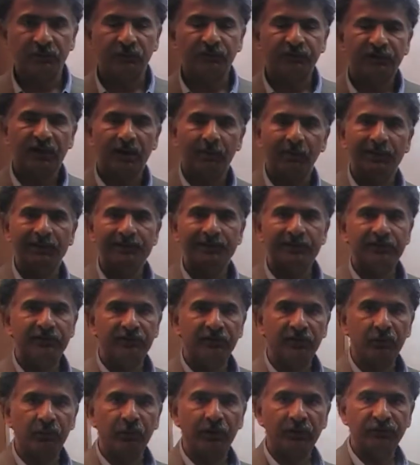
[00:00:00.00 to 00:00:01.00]
of simultaneous
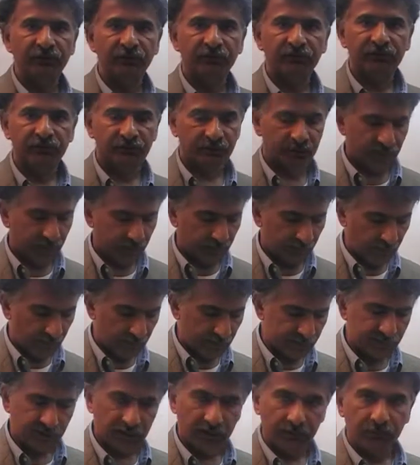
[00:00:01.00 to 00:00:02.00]
equations and
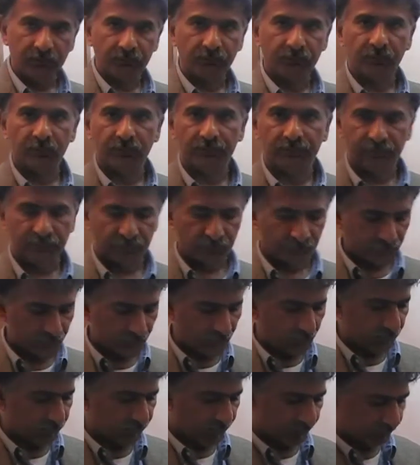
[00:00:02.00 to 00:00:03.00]
our job of course is to
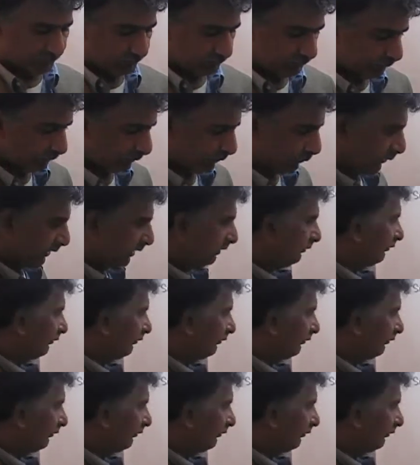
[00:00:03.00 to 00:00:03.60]
solve them. The very